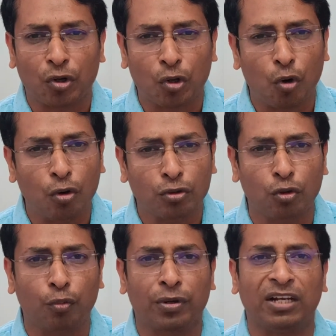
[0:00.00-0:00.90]
closed
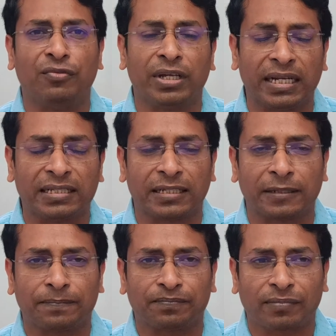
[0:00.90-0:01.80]
loop configuration,
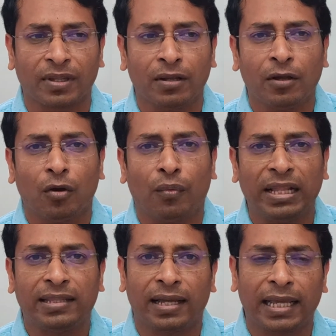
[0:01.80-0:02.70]
while the